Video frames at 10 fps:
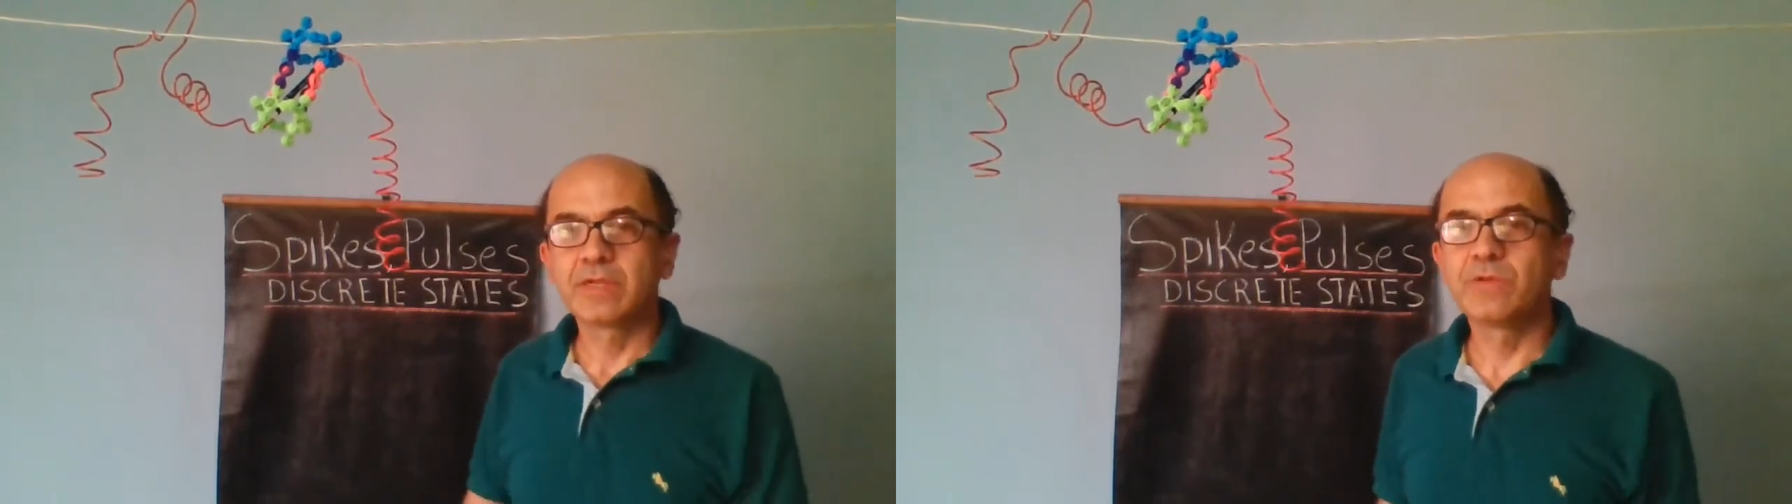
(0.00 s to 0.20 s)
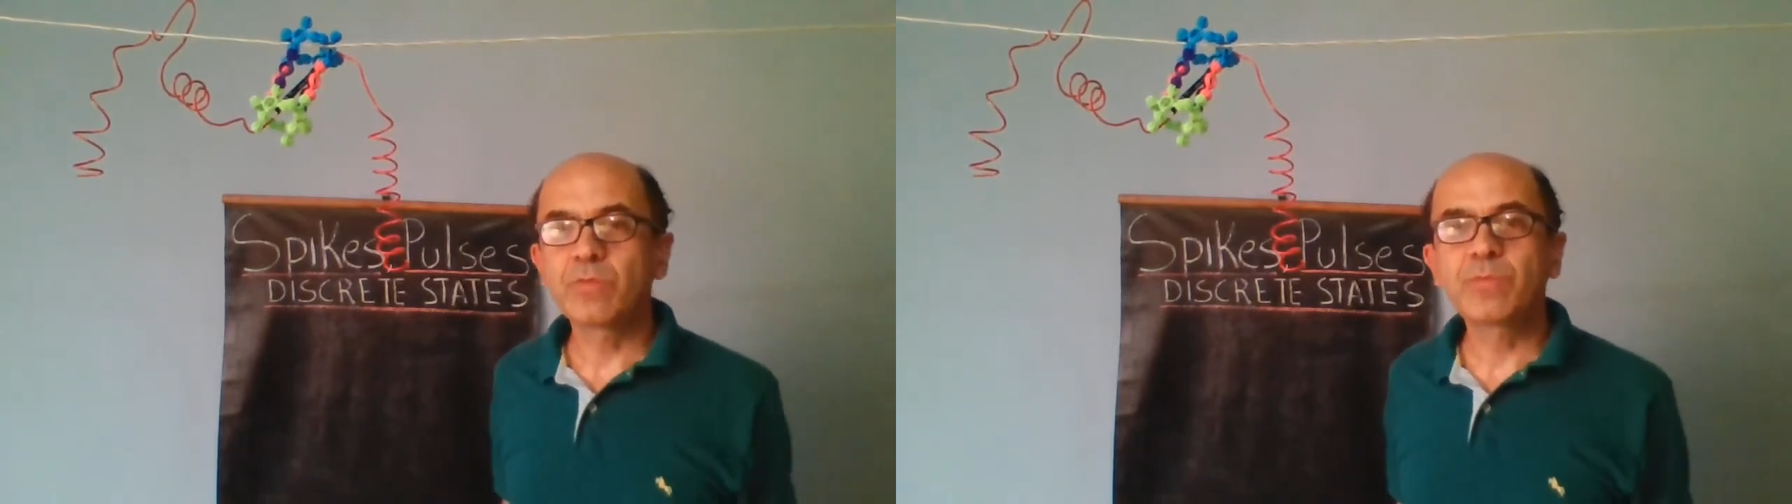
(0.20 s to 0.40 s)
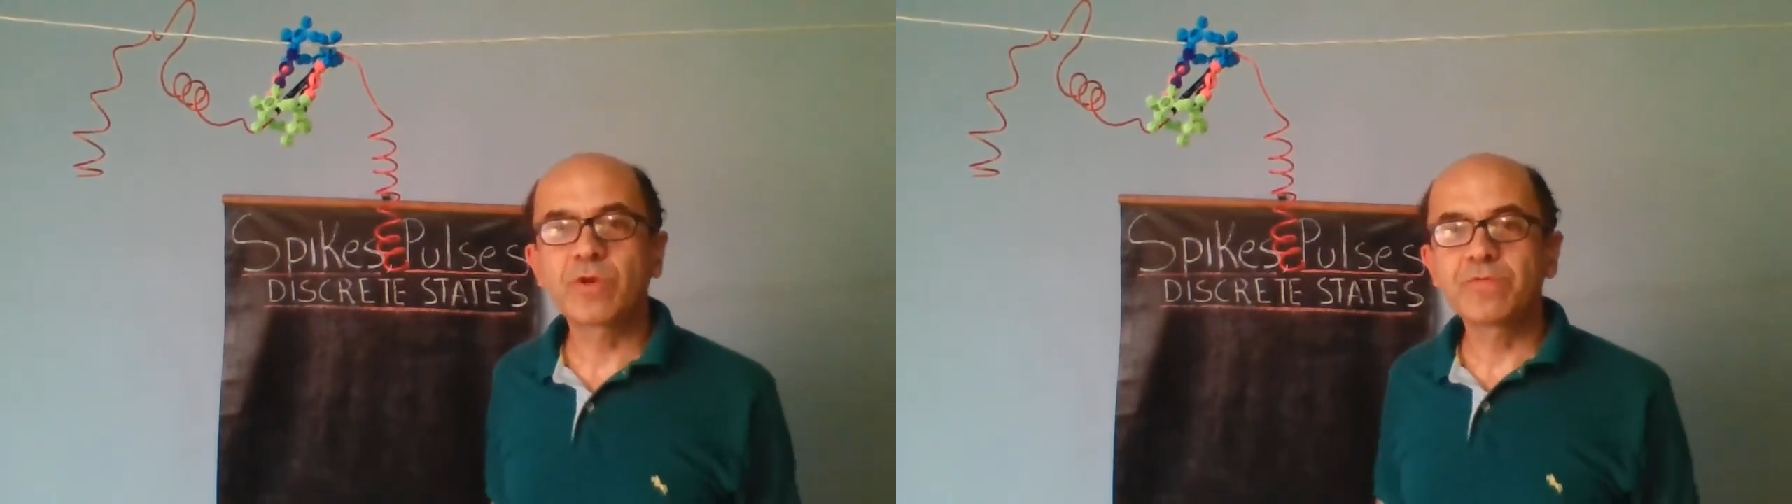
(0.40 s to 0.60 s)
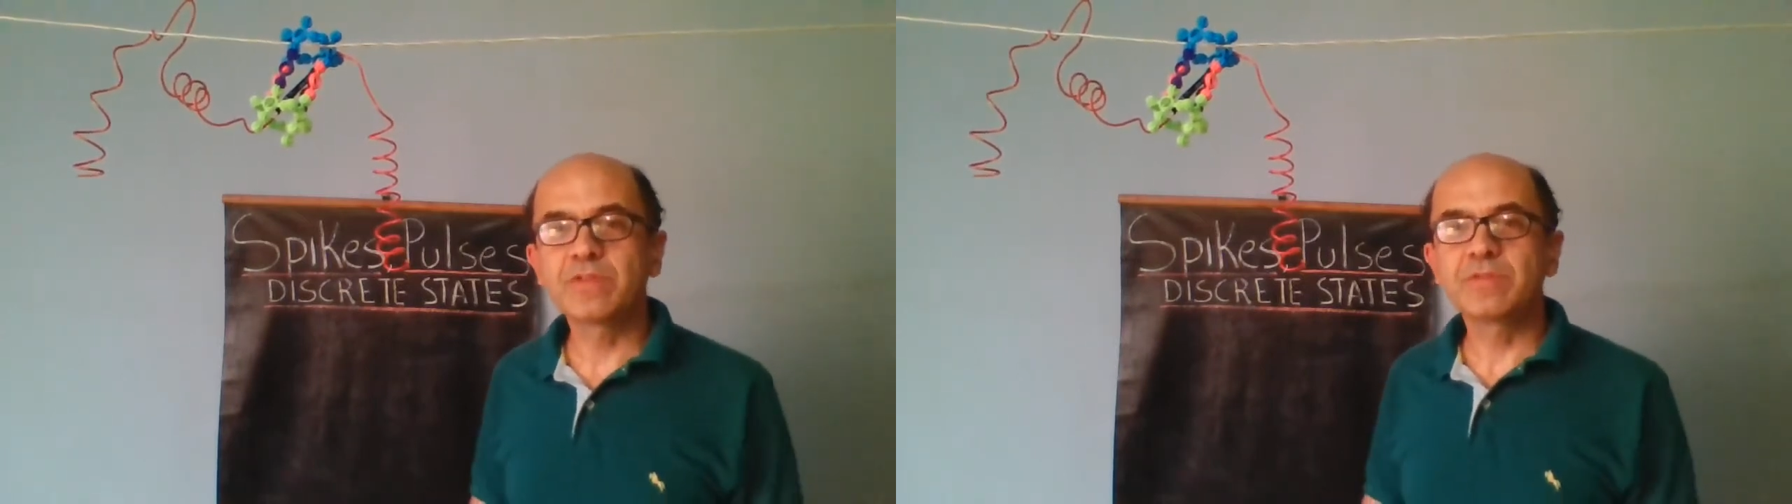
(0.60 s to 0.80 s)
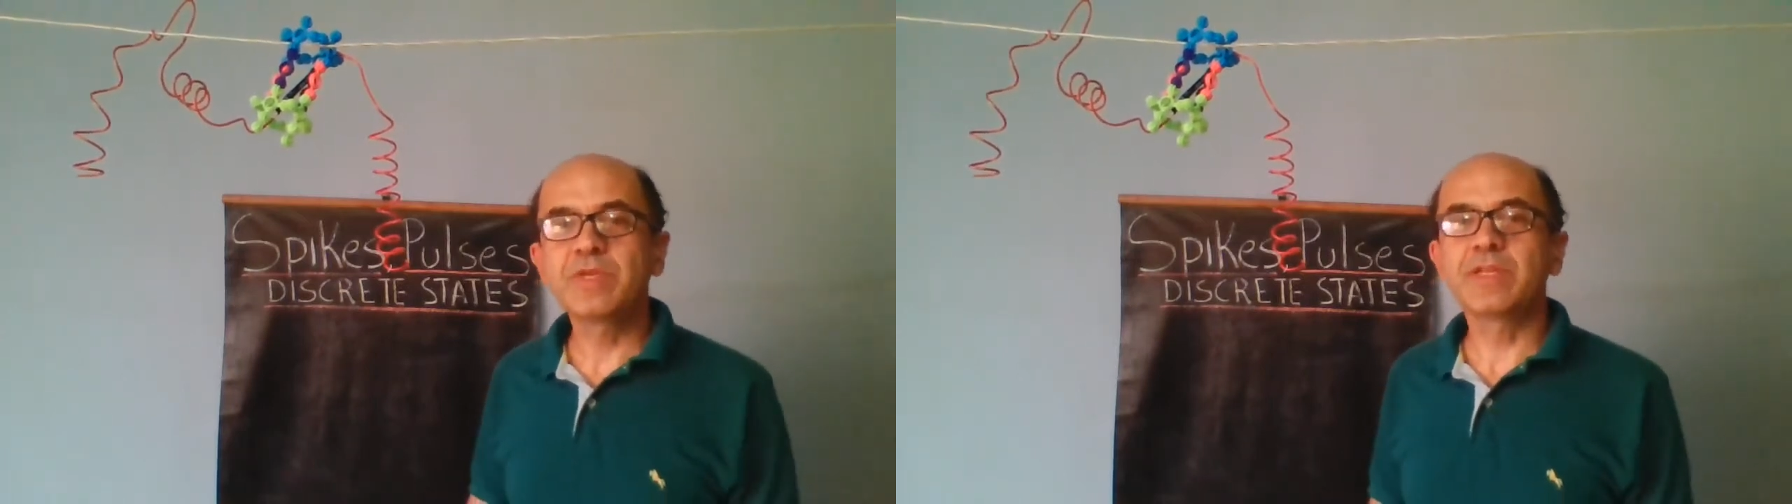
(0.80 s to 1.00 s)

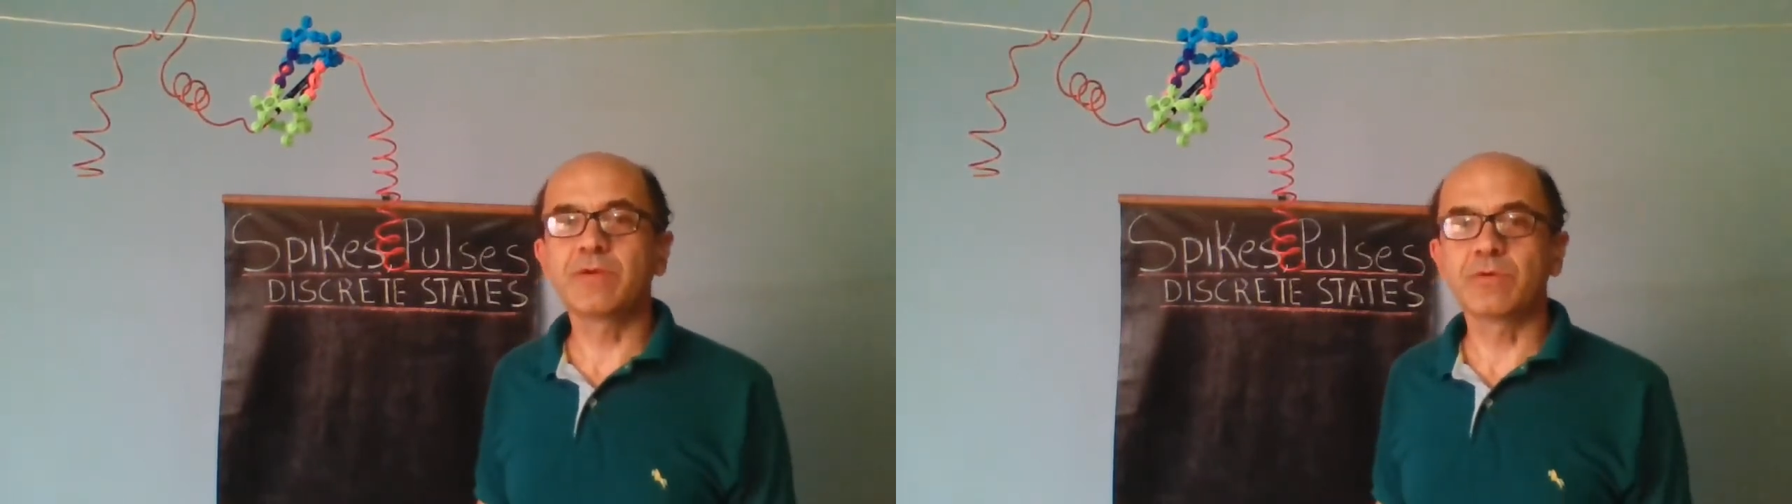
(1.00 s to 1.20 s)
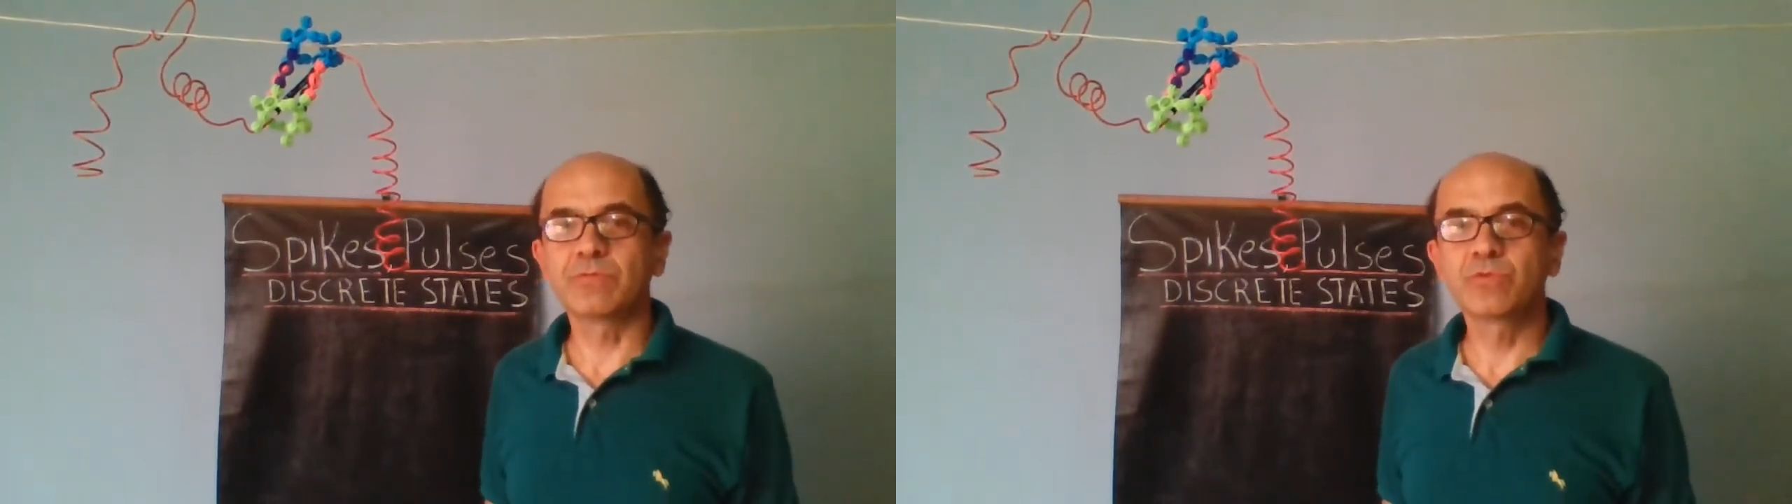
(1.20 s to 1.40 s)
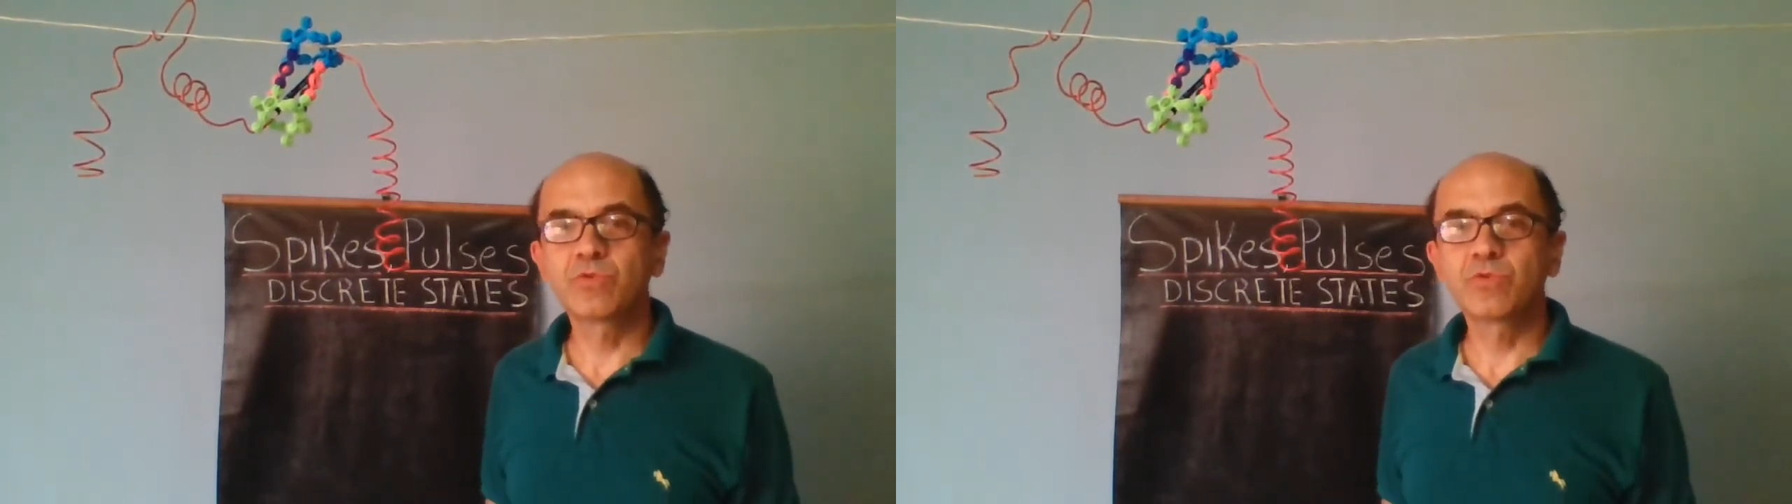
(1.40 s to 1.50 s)
non-profit video